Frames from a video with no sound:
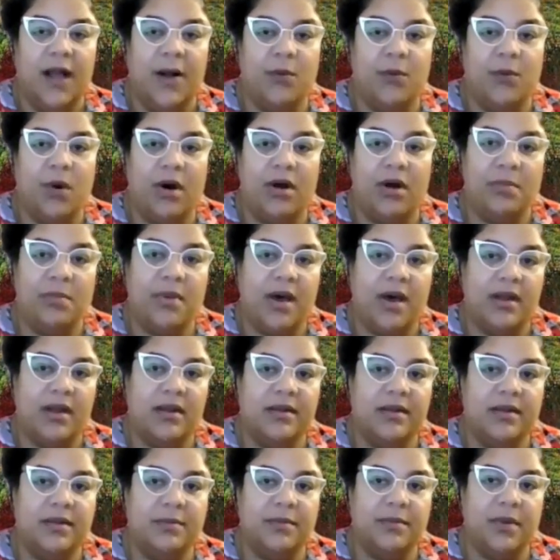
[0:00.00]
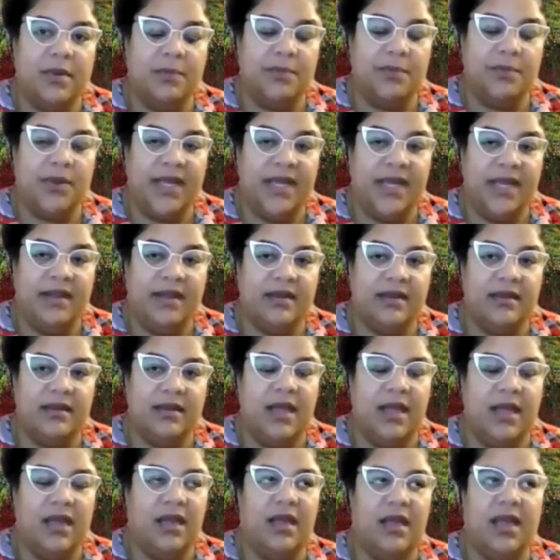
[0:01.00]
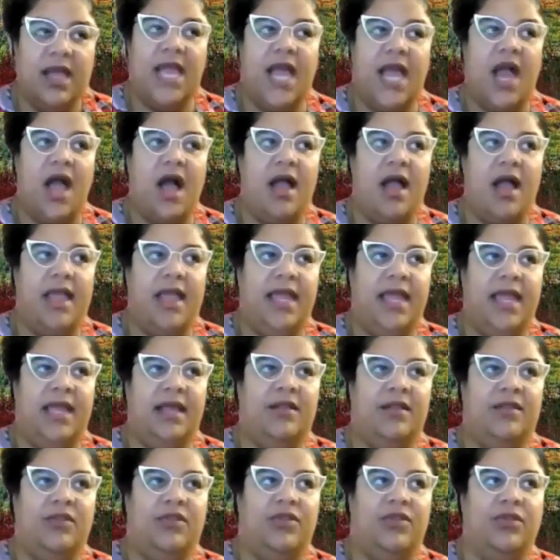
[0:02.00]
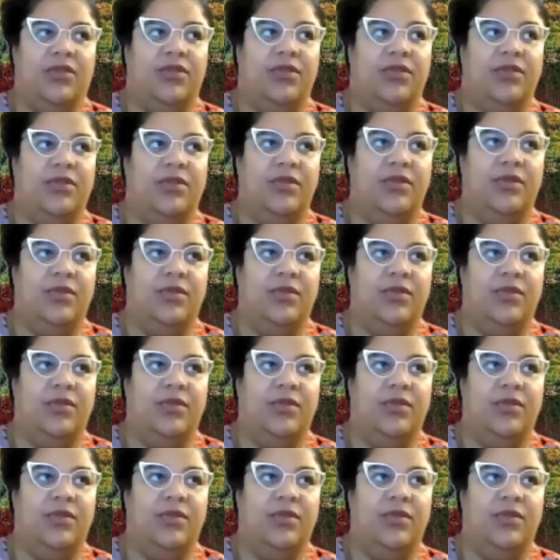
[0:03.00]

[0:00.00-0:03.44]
bottling plant in